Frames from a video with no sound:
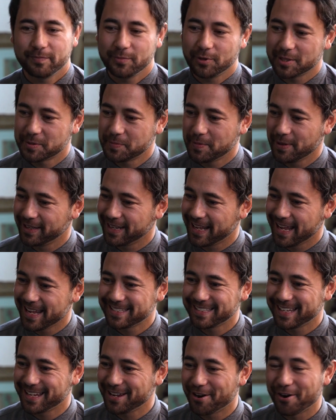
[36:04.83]
You can spell it
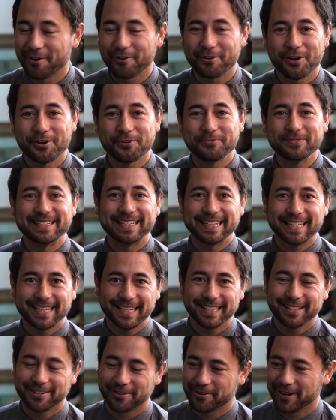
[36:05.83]
Sarod or
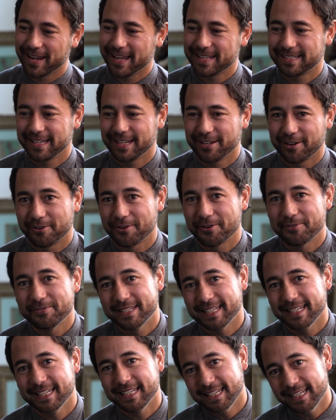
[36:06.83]

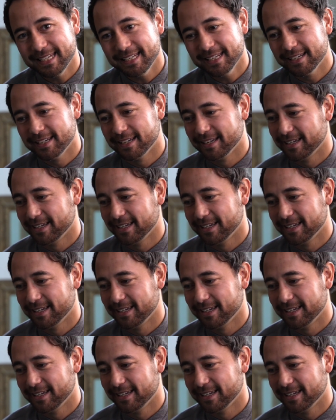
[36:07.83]
Sarode.